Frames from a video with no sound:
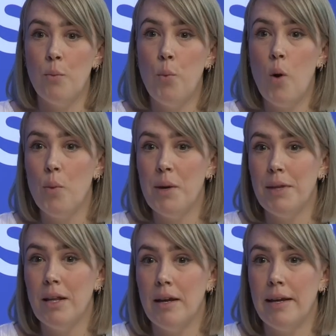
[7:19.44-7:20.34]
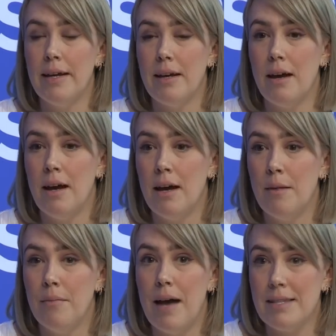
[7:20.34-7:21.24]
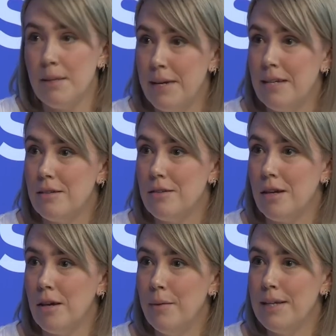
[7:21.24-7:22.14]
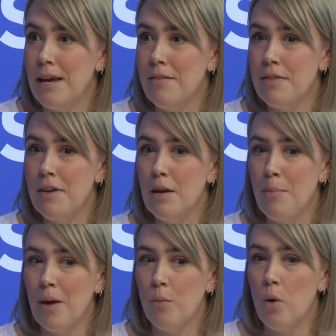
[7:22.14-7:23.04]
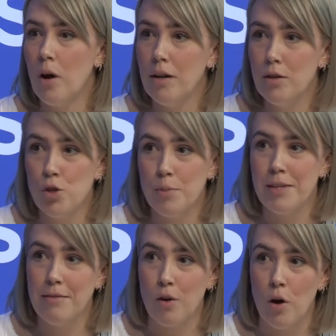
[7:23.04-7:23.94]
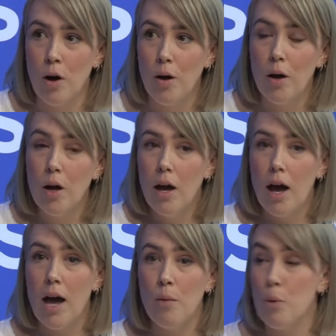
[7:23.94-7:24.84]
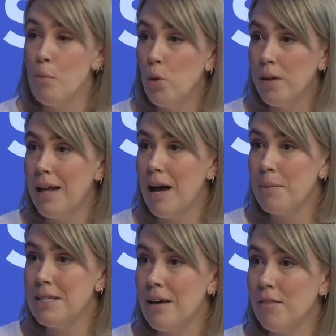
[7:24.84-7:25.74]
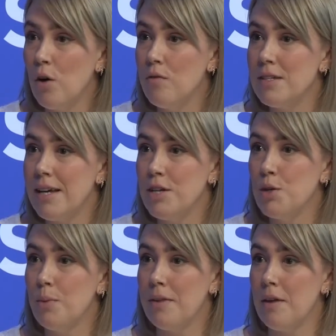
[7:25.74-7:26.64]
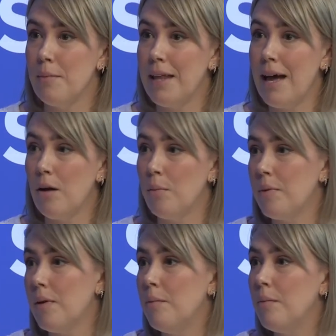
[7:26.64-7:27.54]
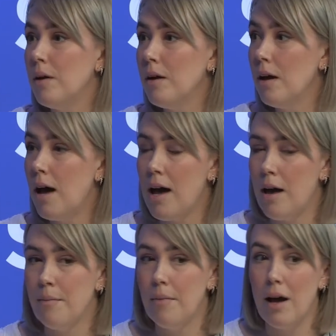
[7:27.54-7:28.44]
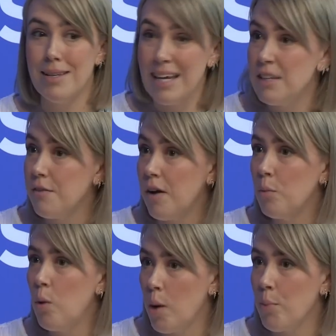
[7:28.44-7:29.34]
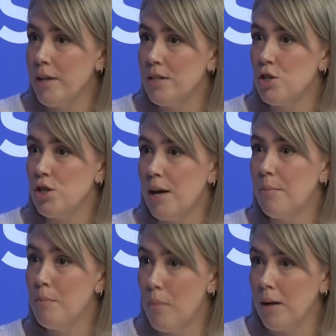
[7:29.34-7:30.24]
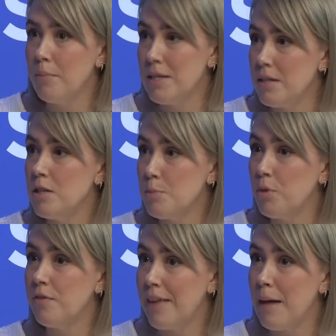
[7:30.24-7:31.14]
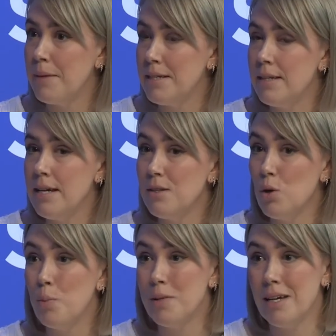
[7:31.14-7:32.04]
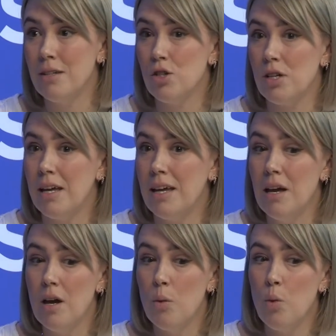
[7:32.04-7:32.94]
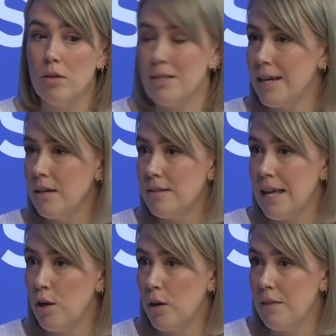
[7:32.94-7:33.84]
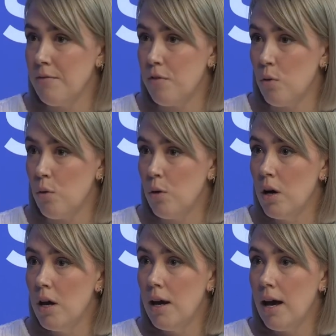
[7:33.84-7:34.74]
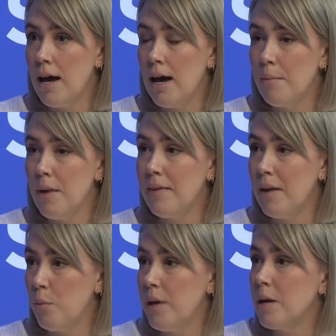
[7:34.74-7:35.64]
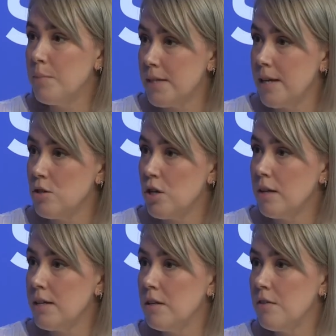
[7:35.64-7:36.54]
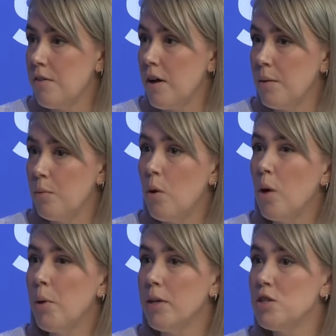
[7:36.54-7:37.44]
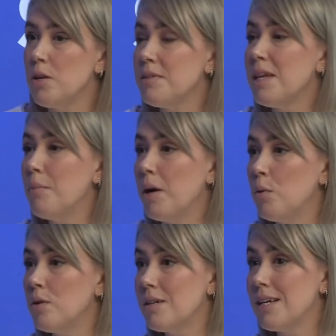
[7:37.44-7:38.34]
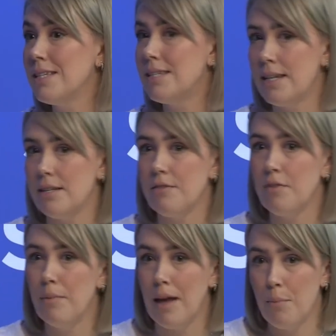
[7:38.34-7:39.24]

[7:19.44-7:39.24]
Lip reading: what we would like SMEs to do is have a think about what kind of jobs they've got. We're more than happy to have a conversation with them and help them identify what apprenticeship might be suitable for their business, or potentially what skills they're looking for, and then we could potentially identify what apprenticeships they might want to consider from that